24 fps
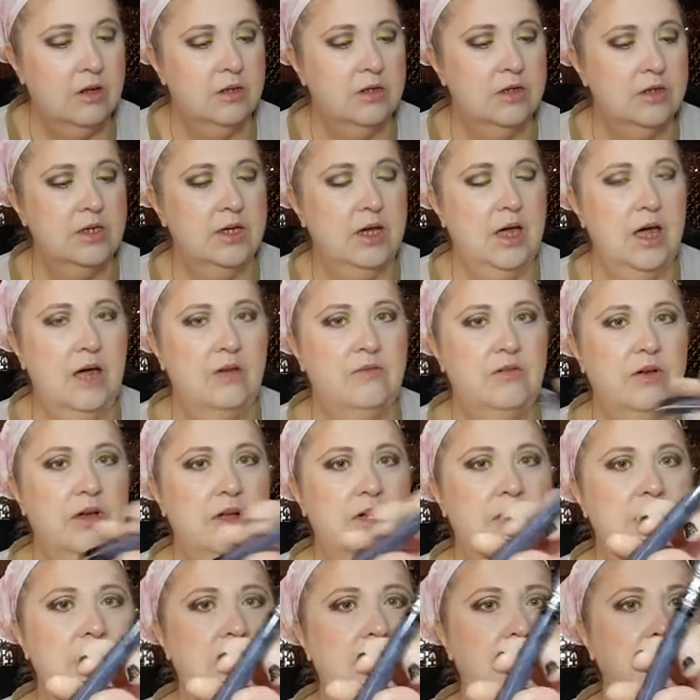It's a Kat
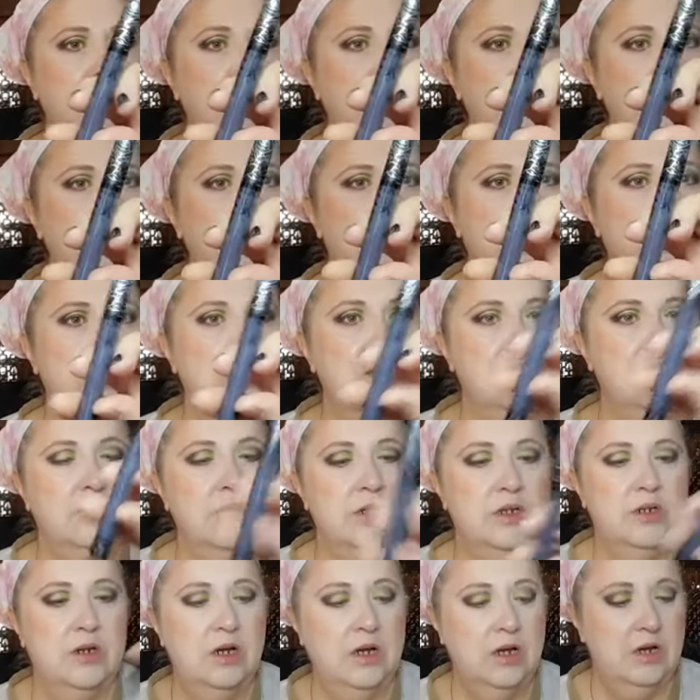Von D. I'm going to try this
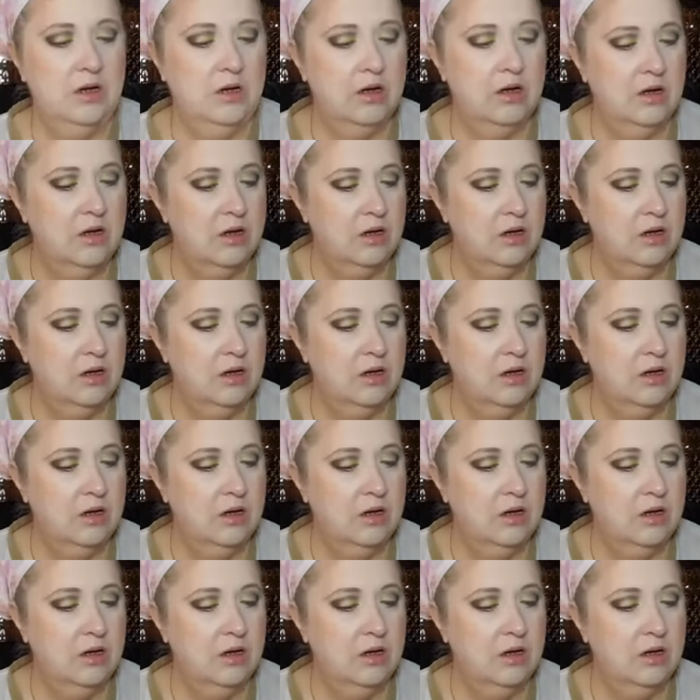one today.